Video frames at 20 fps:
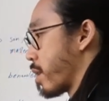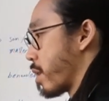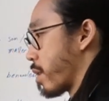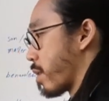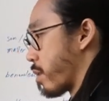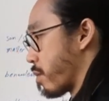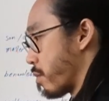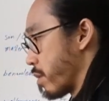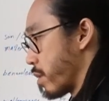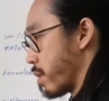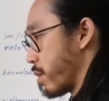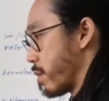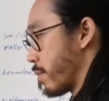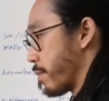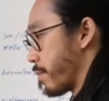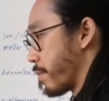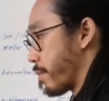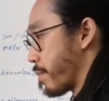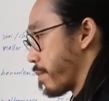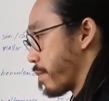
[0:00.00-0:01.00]
3.
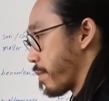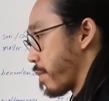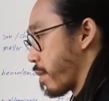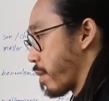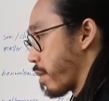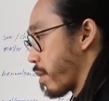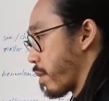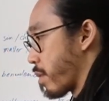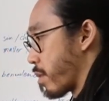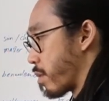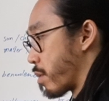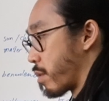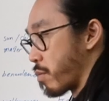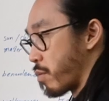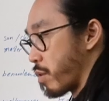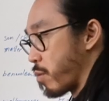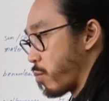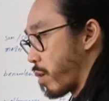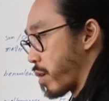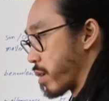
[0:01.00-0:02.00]
The
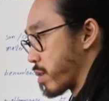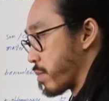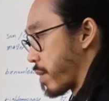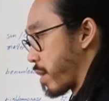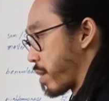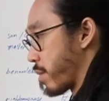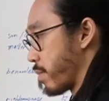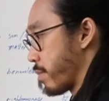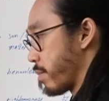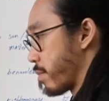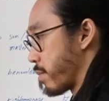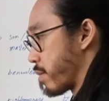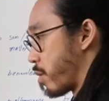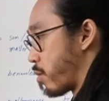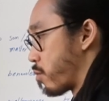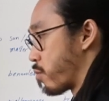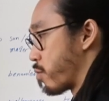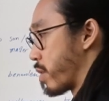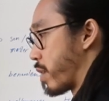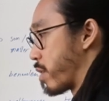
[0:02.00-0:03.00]
three wise men, the
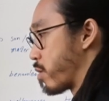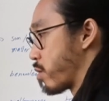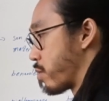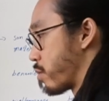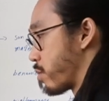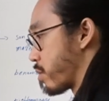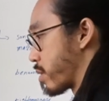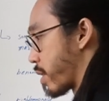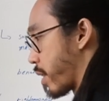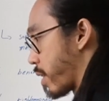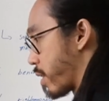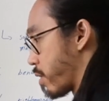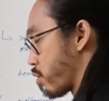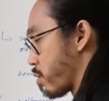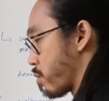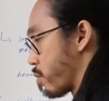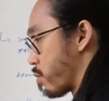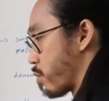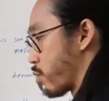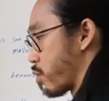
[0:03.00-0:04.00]
Oriental
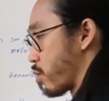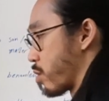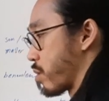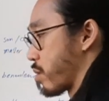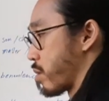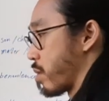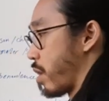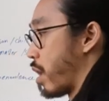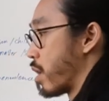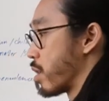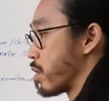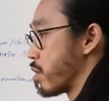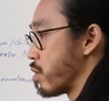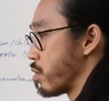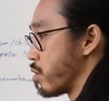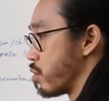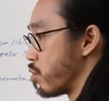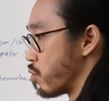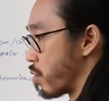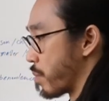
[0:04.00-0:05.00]
sage, which is
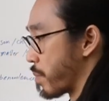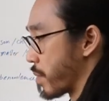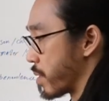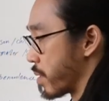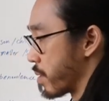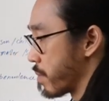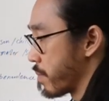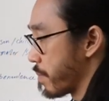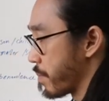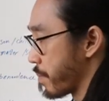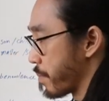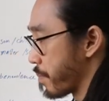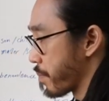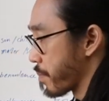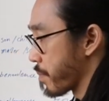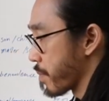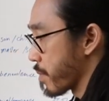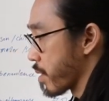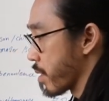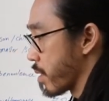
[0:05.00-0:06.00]
un-European.
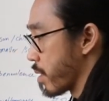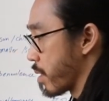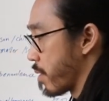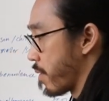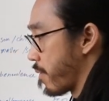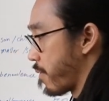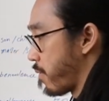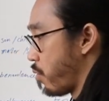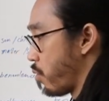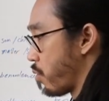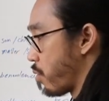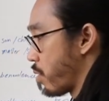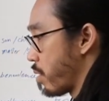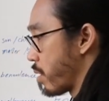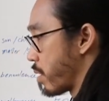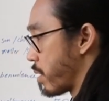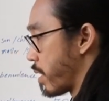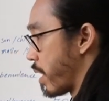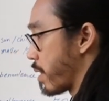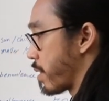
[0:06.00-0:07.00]
4.
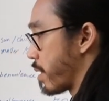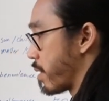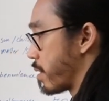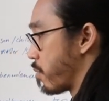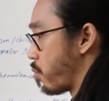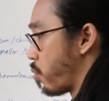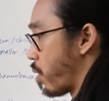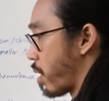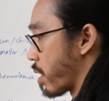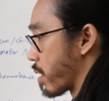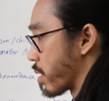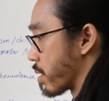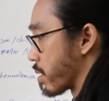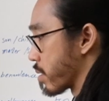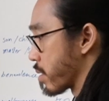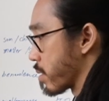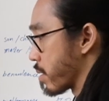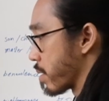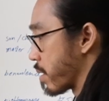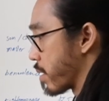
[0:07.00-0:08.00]
Nathan the
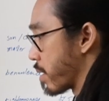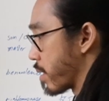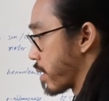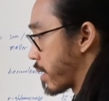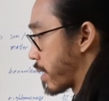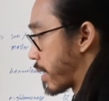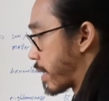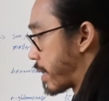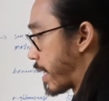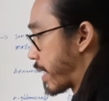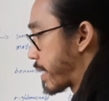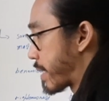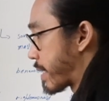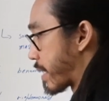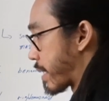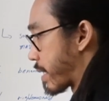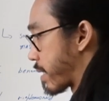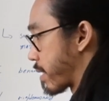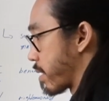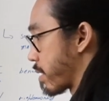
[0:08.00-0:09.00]
Wise,
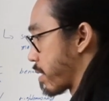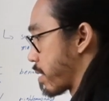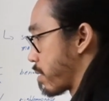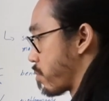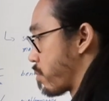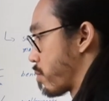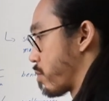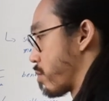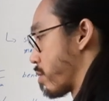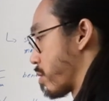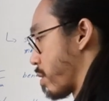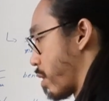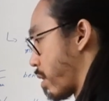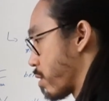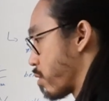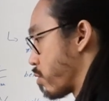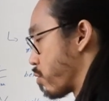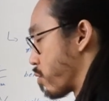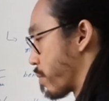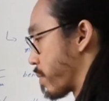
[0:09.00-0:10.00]
Lessing, which is
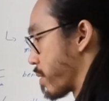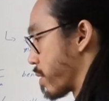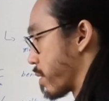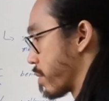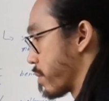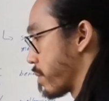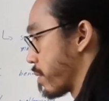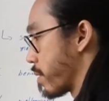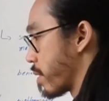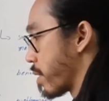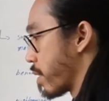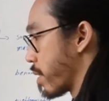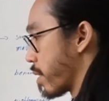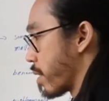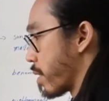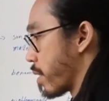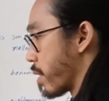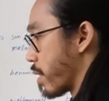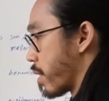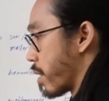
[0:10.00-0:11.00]
un-European.
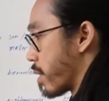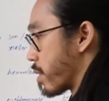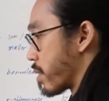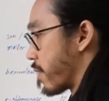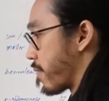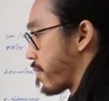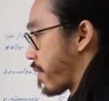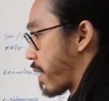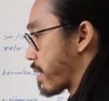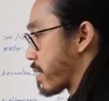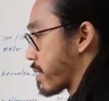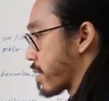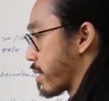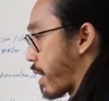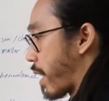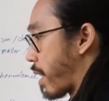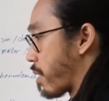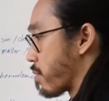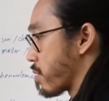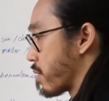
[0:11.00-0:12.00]
Die
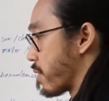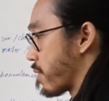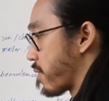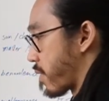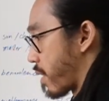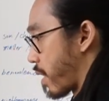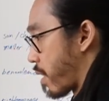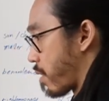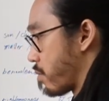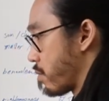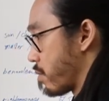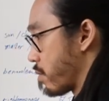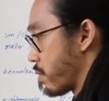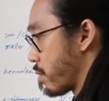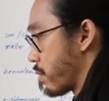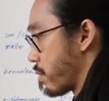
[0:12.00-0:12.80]
weise alte Frau,